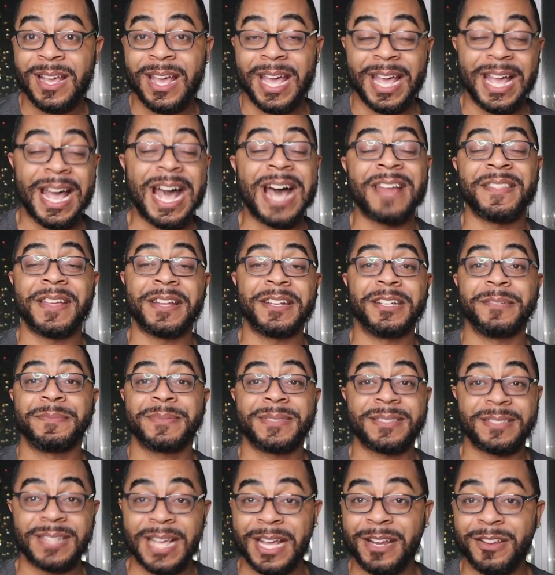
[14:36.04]
and how that
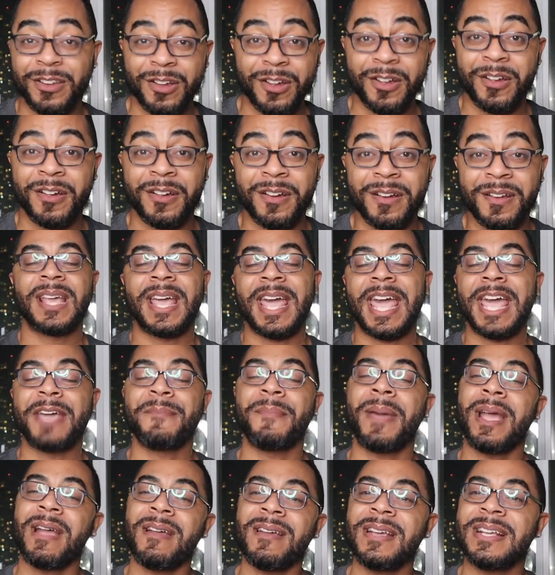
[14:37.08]
upset her. And
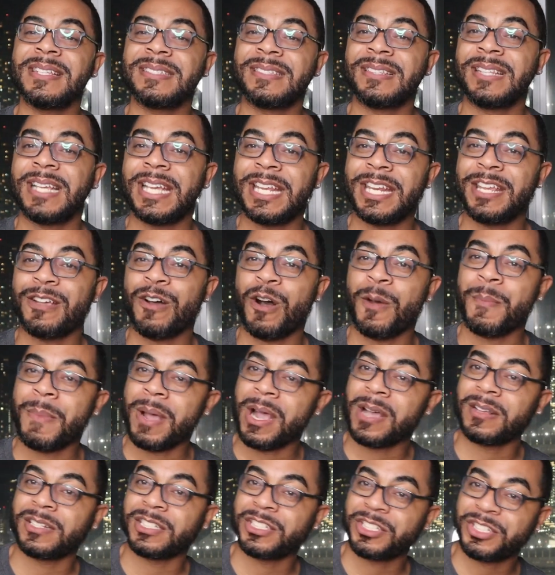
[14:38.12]
Mary is leaning on
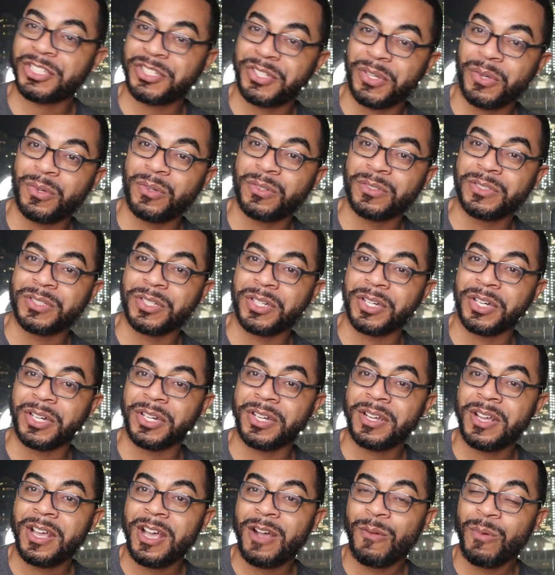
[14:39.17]
Meredith's
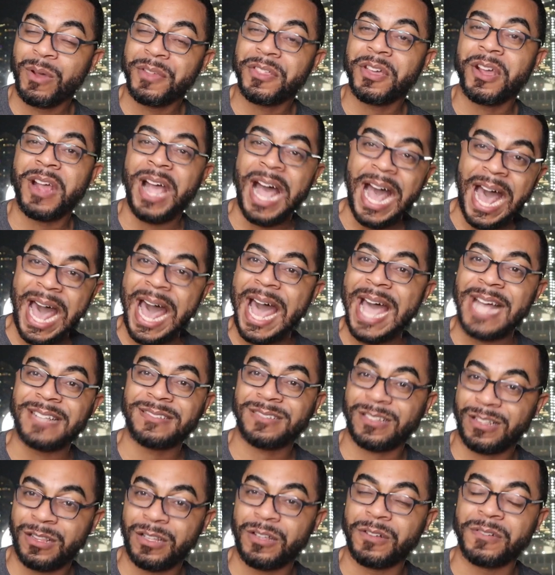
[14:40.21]
shoulder with her eyes
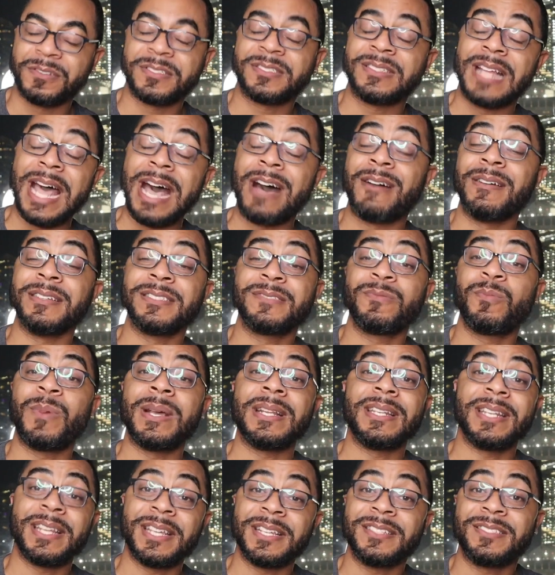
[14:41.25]
closed now as
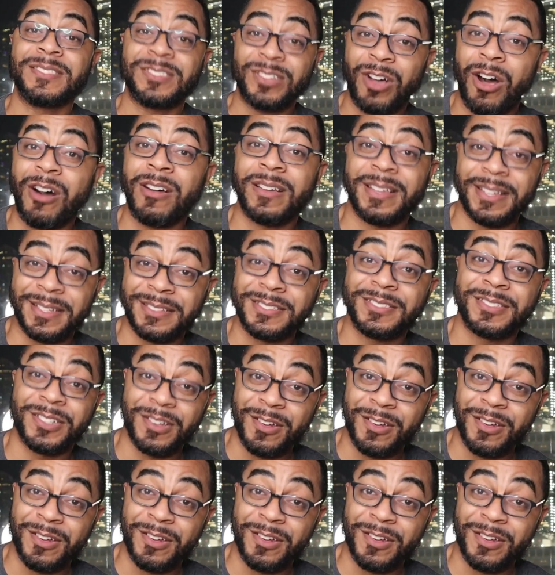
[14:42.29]
Whitney is talking to